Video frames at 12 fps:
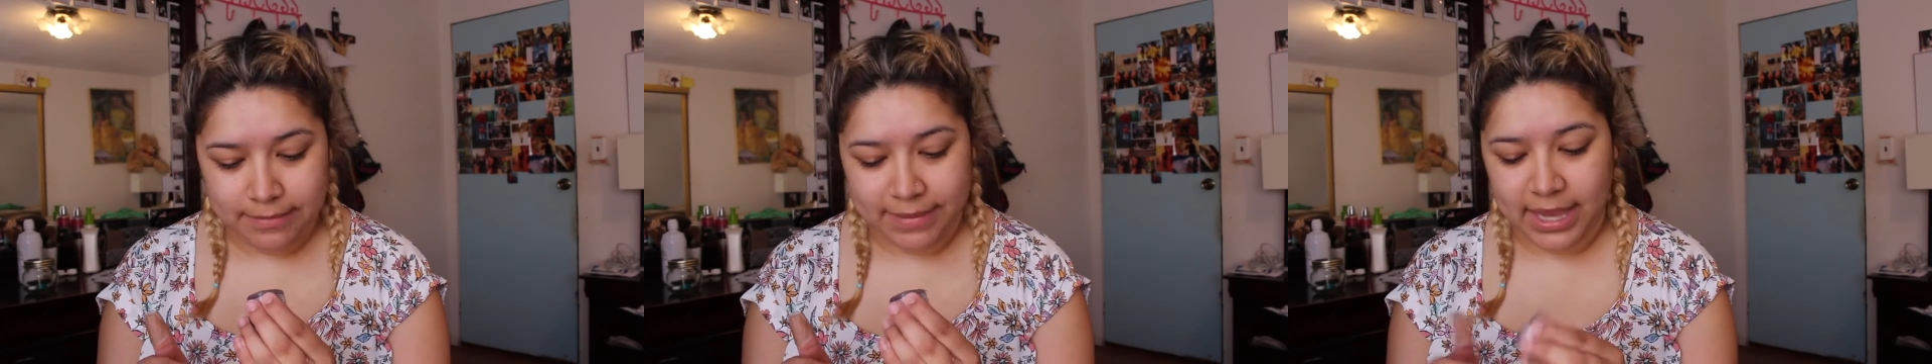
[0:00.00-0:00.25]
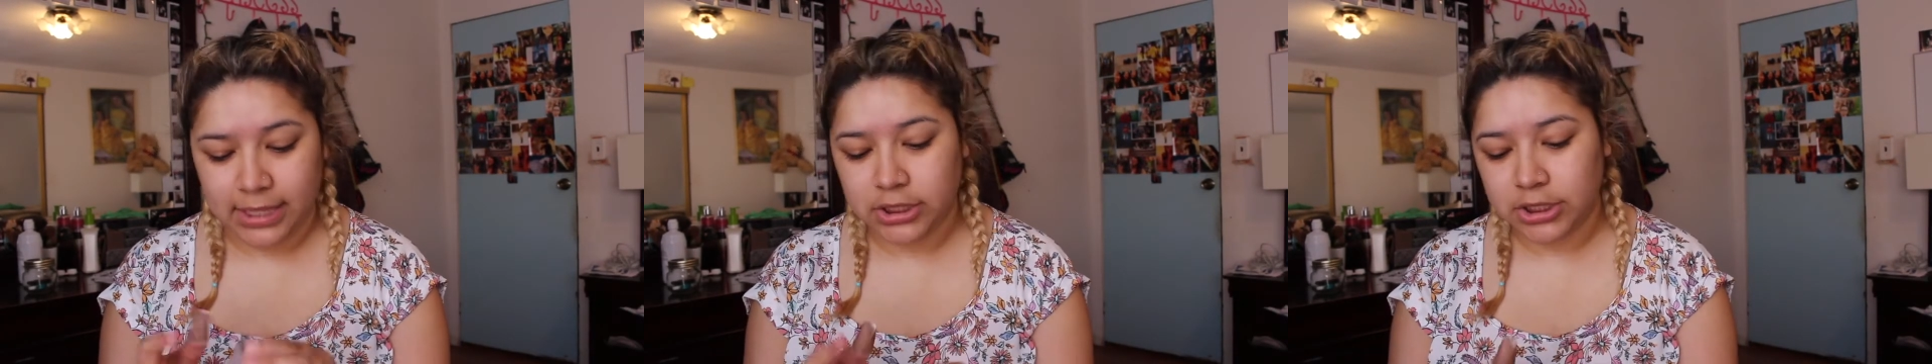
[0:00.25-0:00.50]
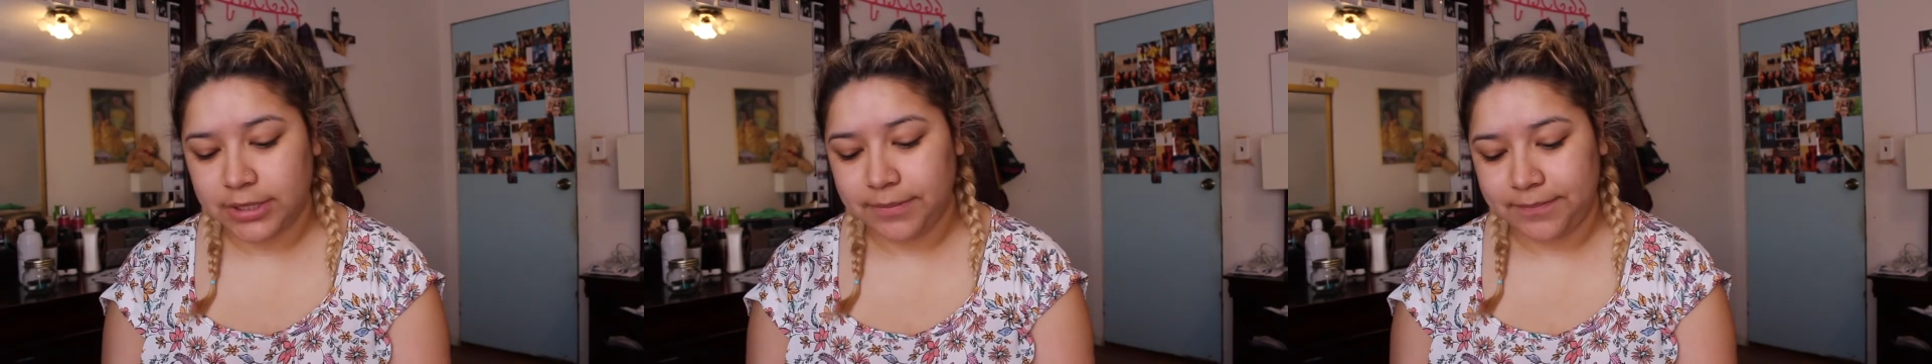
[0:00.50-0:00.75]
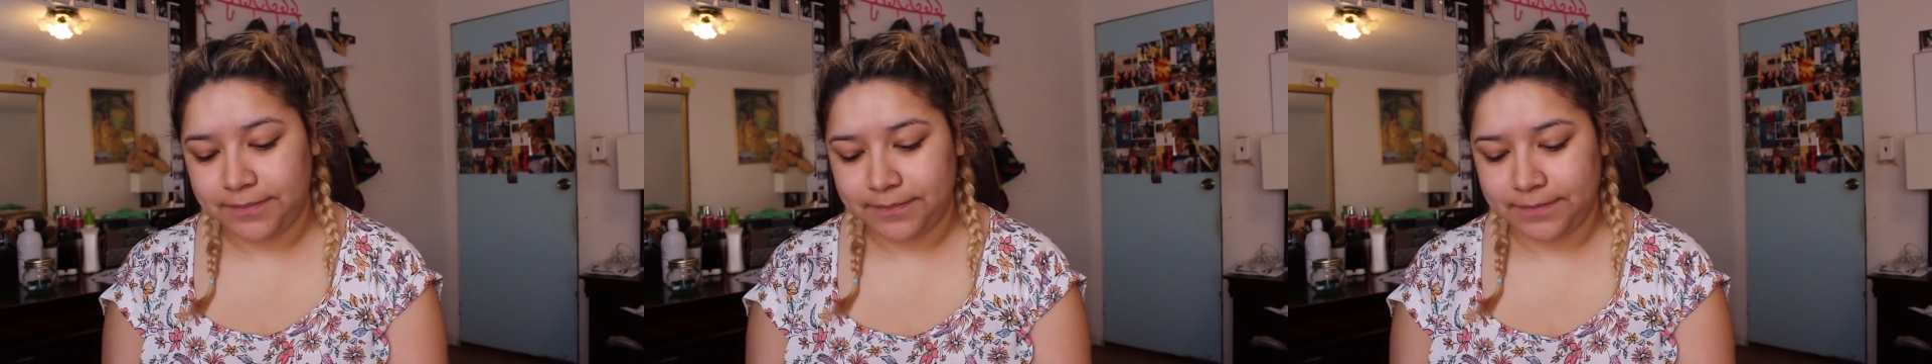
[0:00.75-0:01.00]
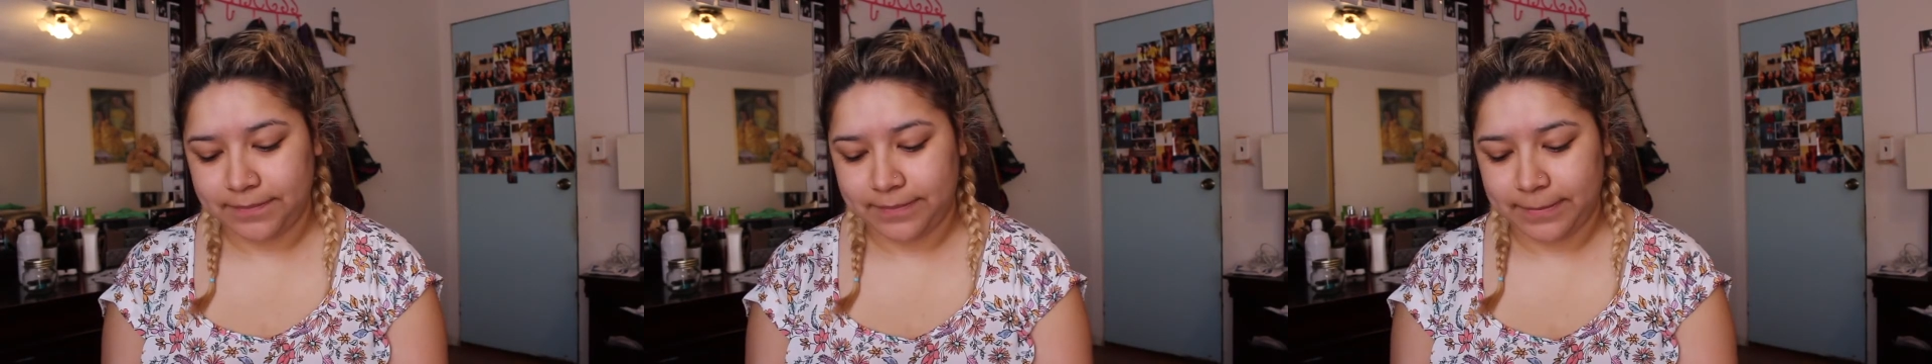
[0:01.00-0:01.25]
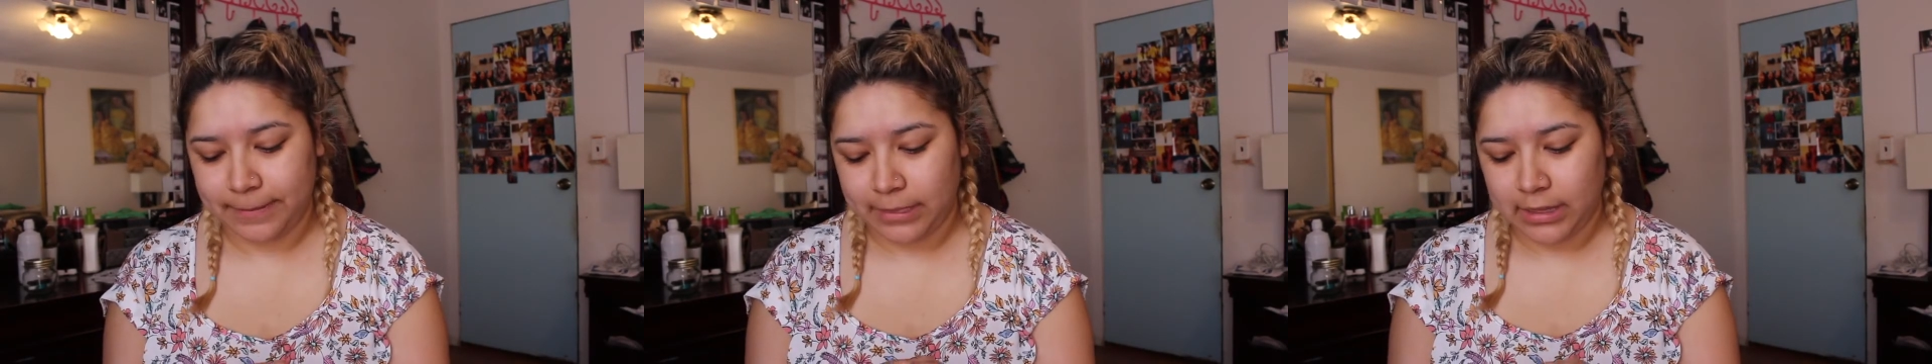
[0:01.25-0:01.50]
beige.
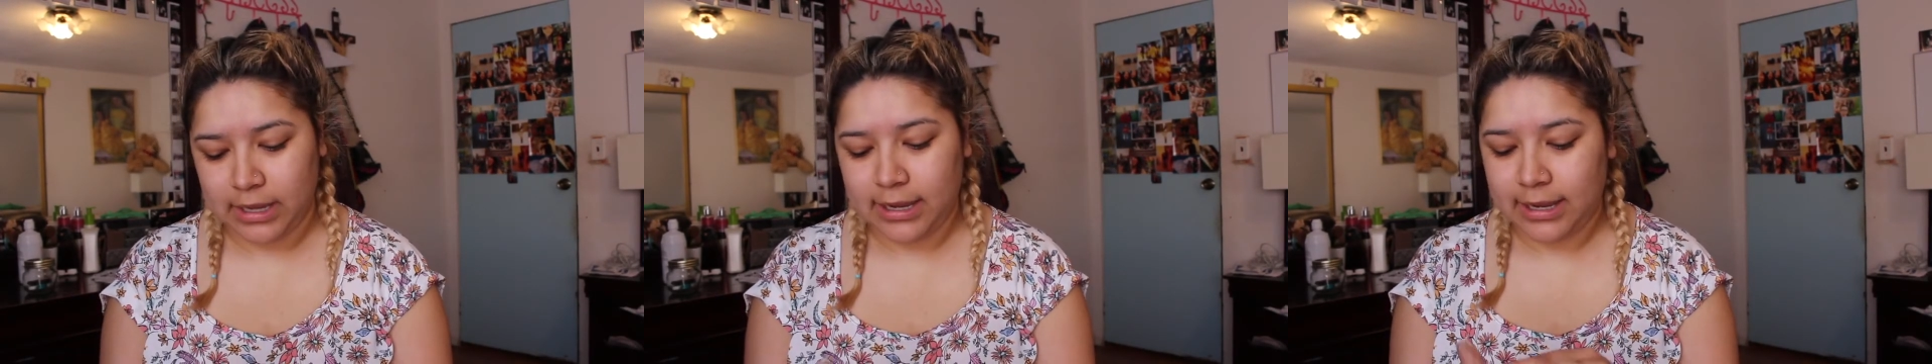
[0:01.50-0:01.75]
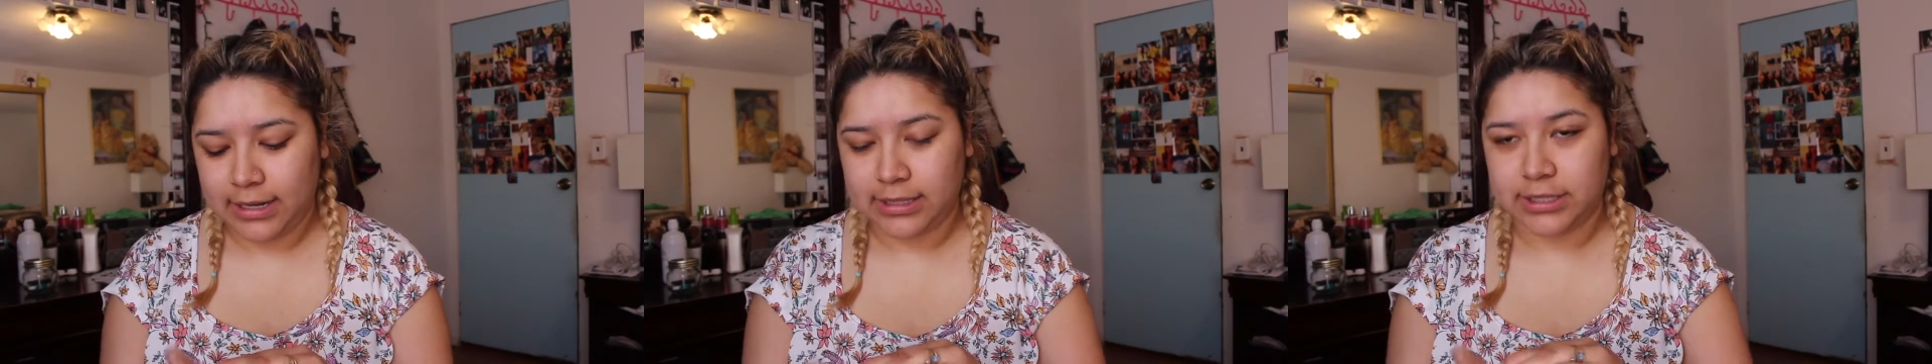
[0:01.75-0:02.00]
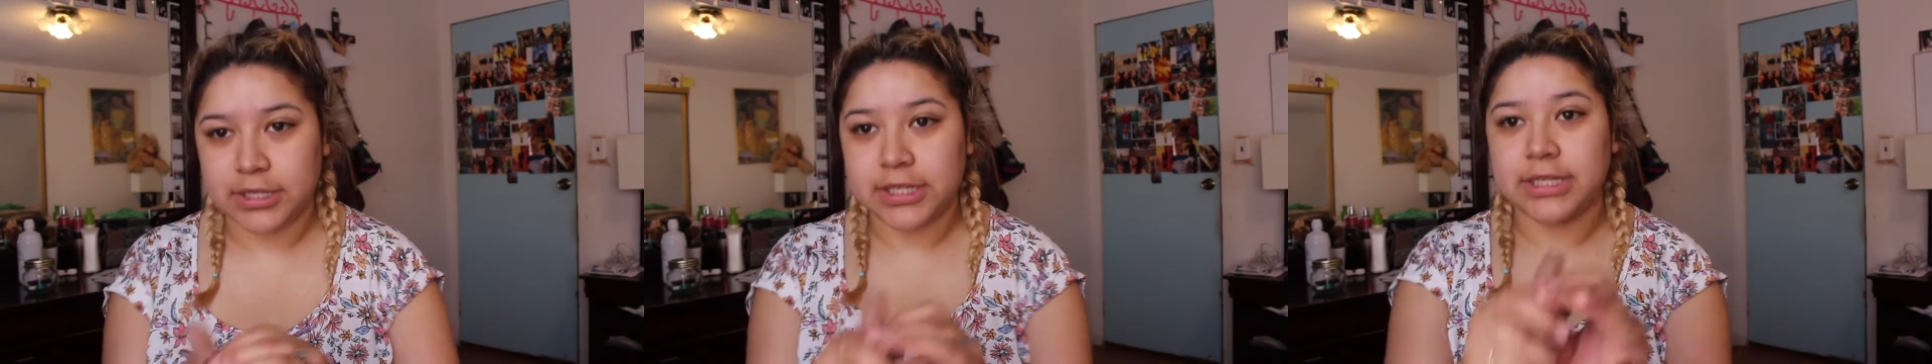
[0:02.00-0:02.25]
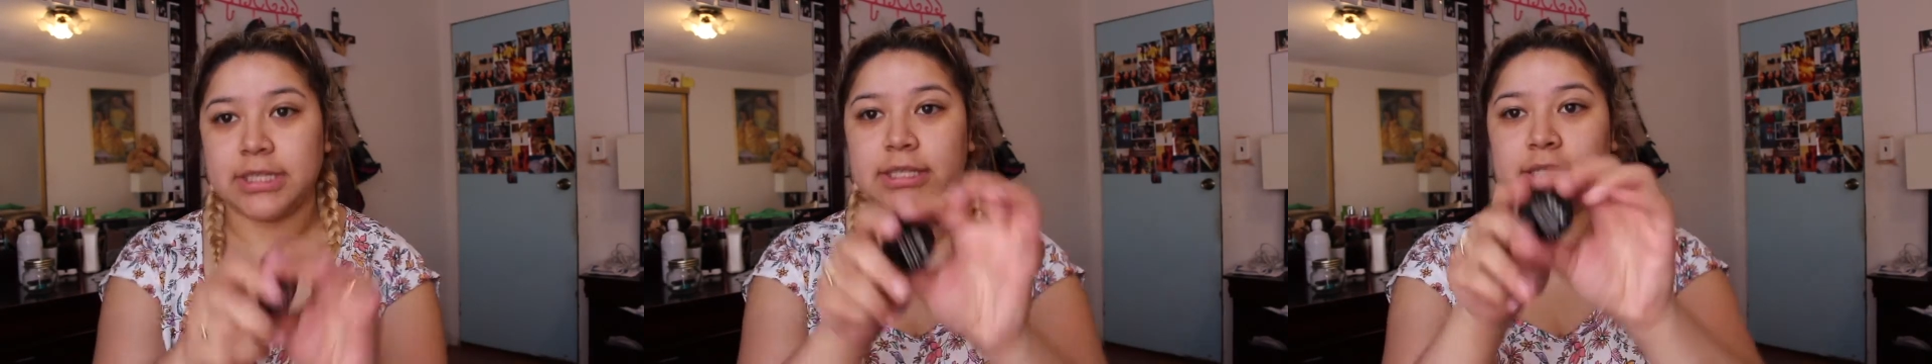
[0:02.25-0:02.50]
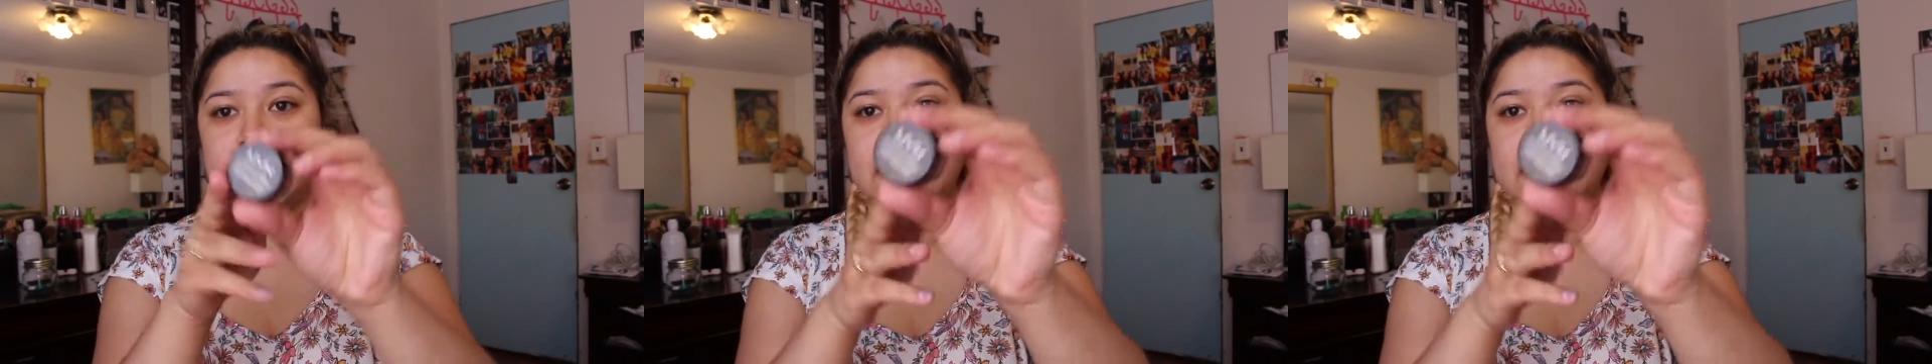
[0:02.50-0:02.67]
And it just looks